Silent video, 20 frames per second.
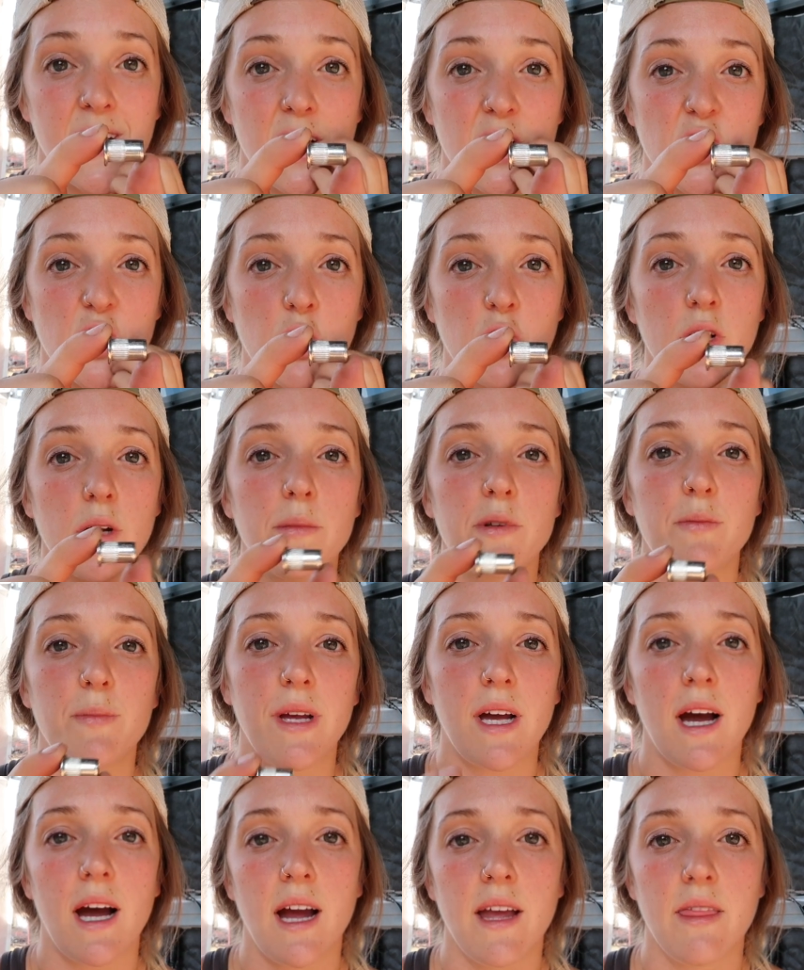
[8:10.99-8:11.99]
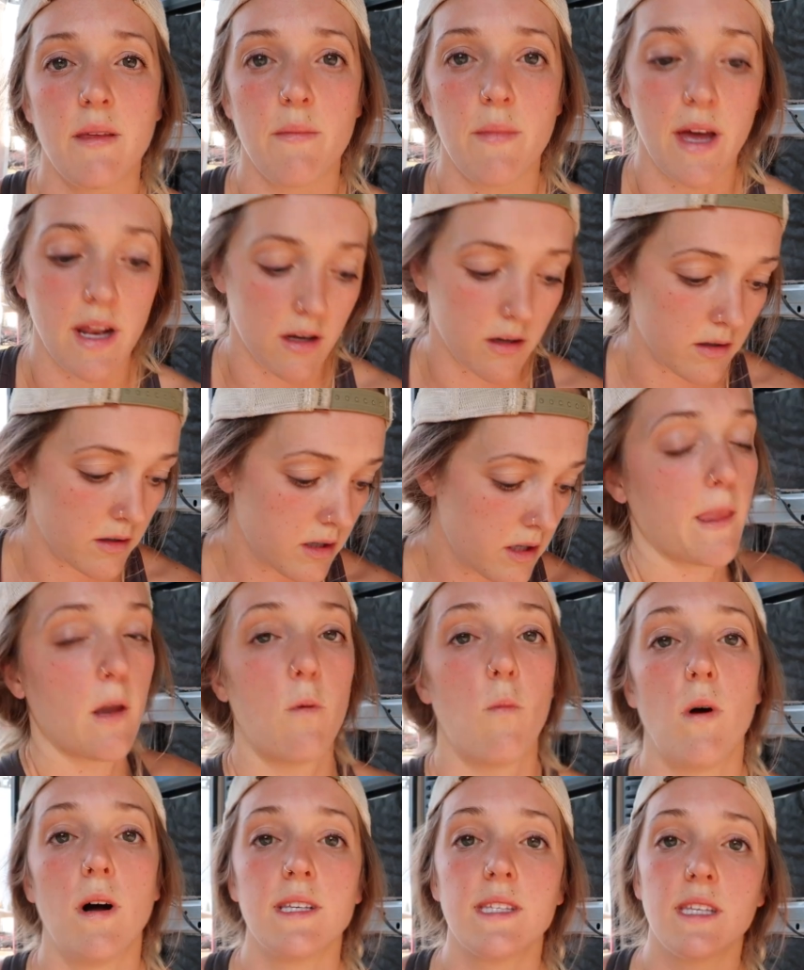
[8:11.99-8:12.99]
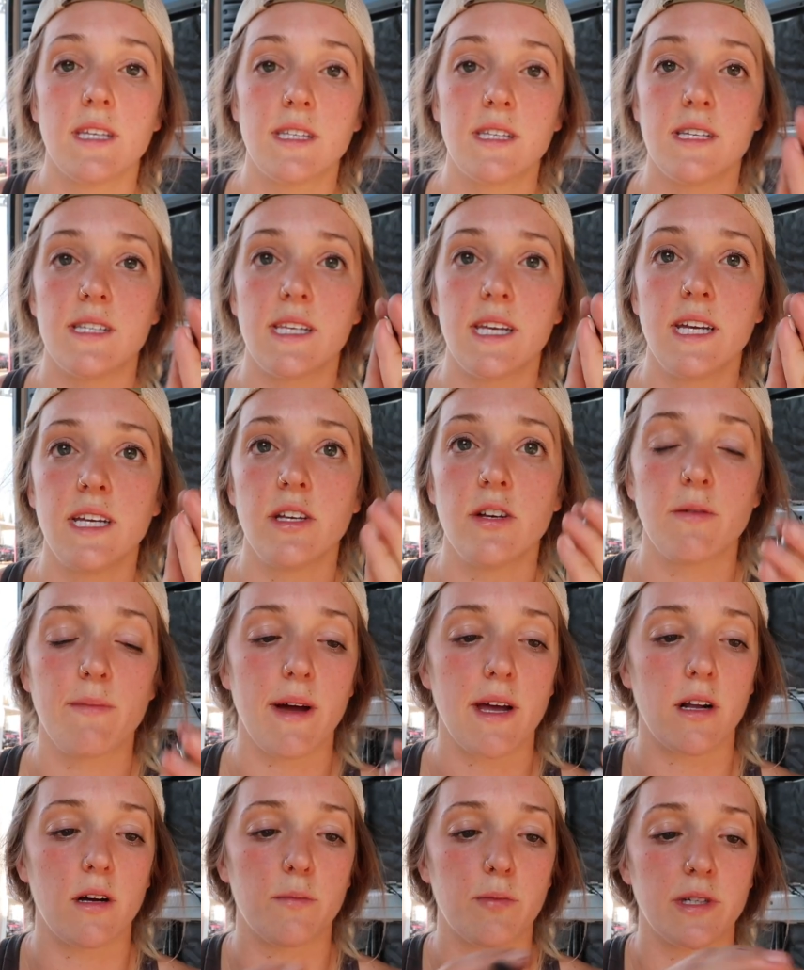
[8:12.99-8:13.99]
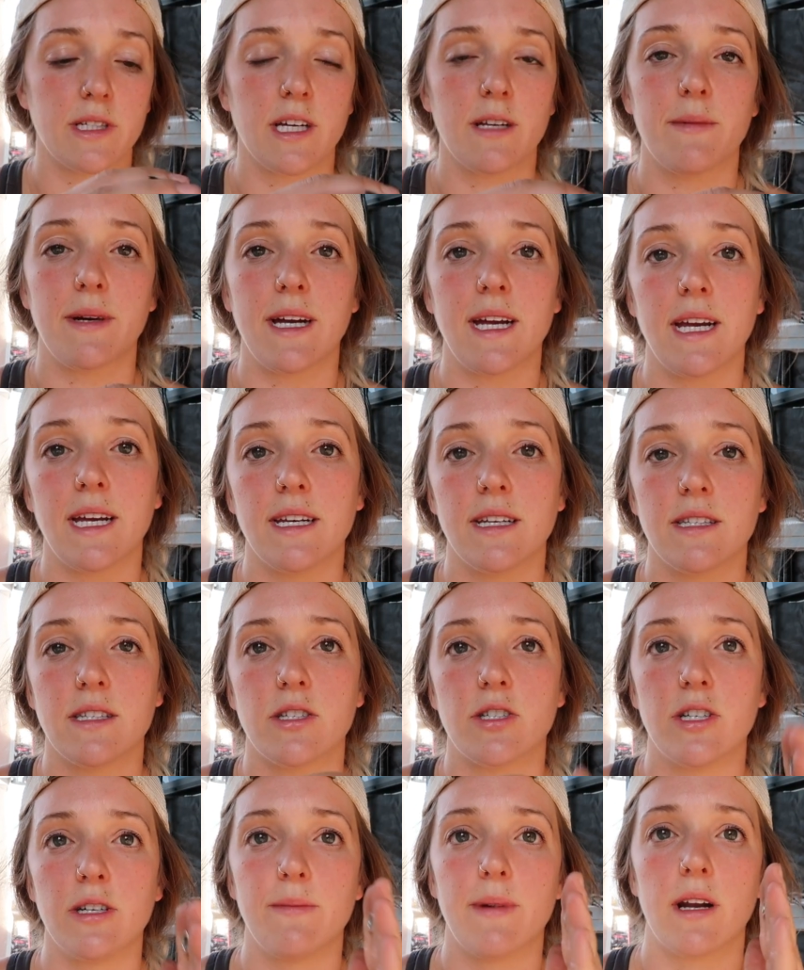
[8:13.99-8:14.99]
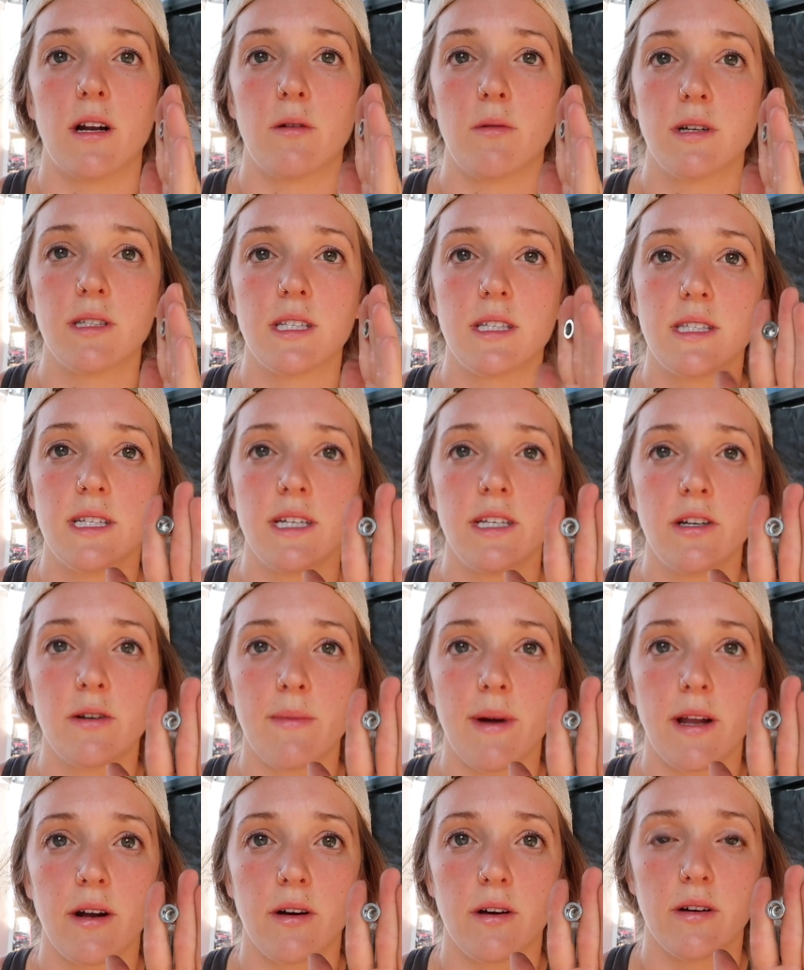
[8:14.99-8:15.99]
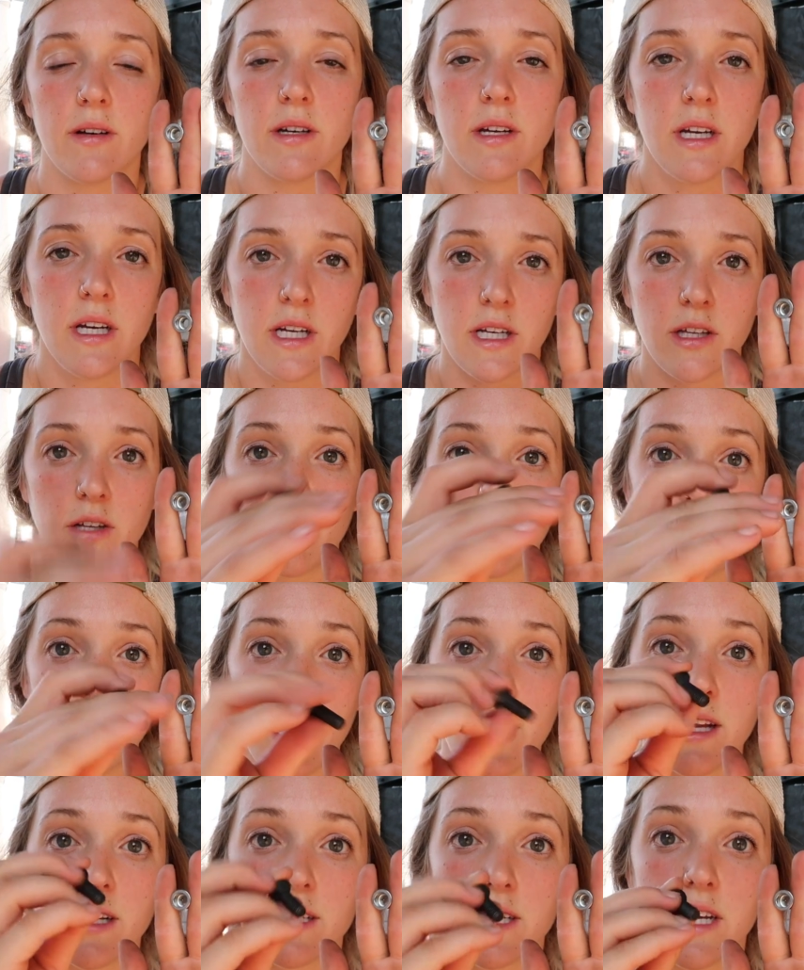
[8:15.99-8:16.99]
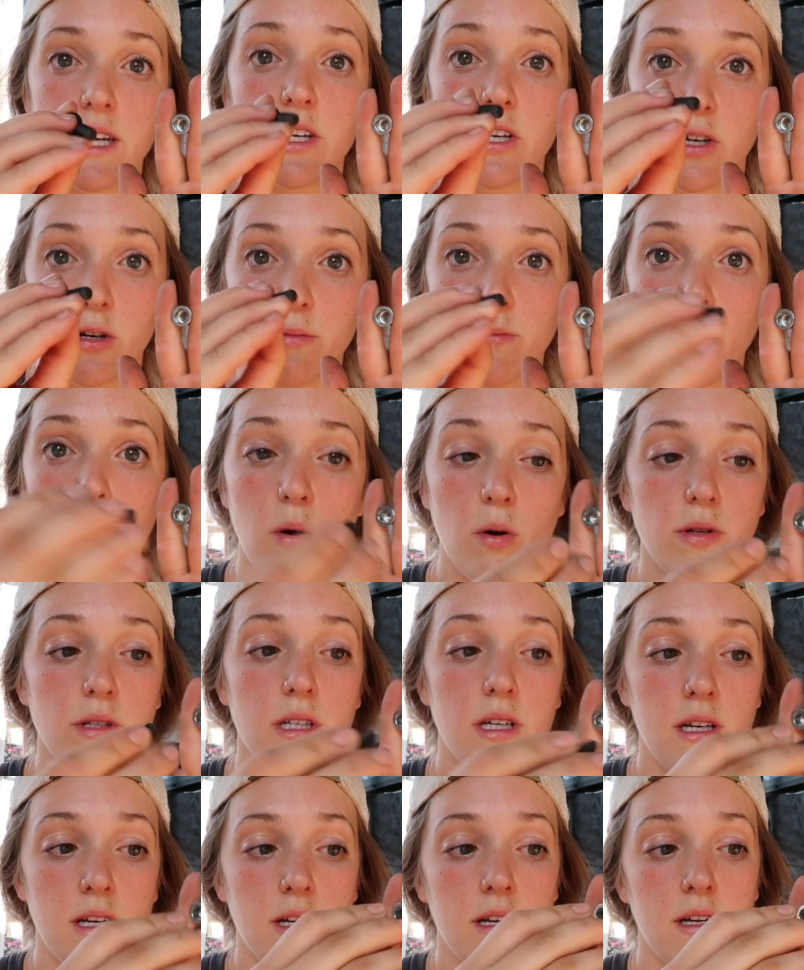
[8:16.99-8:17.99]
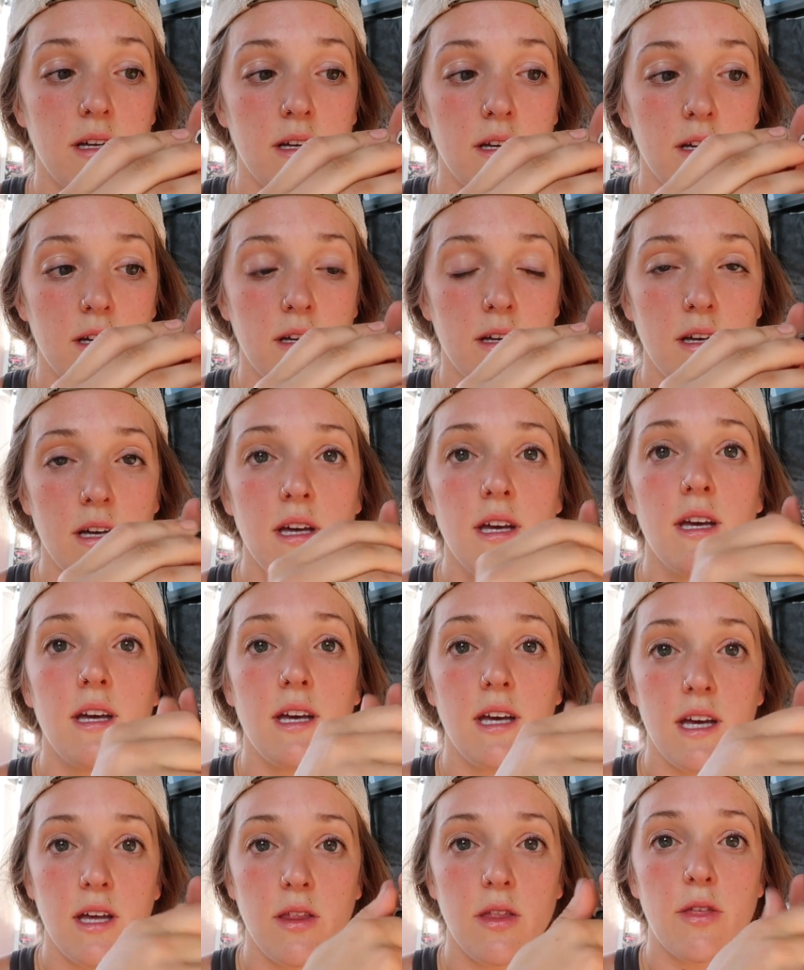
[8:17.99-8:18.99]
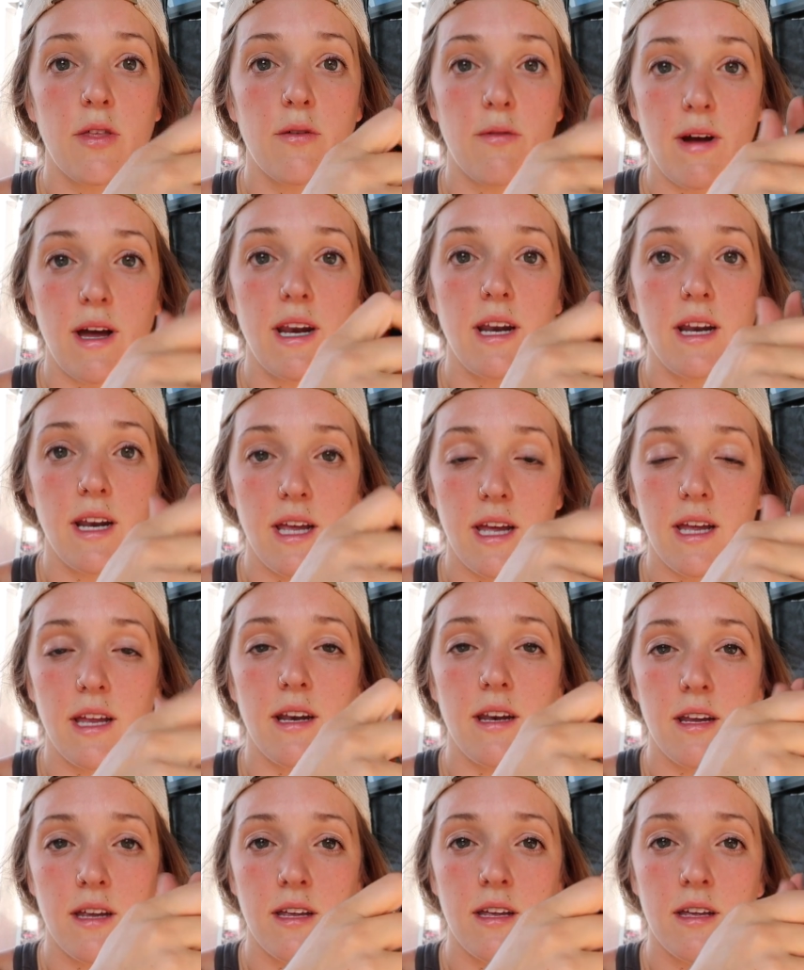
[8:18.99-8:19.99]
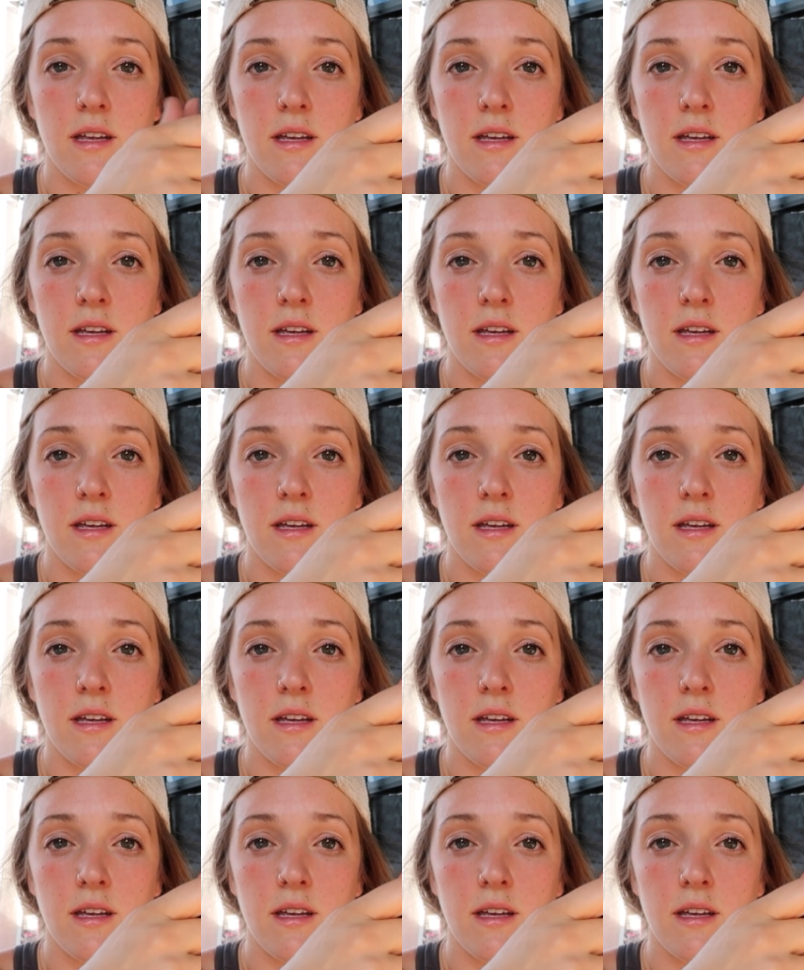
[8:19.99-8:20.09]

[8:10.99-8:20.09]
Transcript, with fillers: gets crimped behind the metal. Once this is in your metal, pretend my hand is the sheet metal. Once it's in your metal, you then take your bolt and thread it in,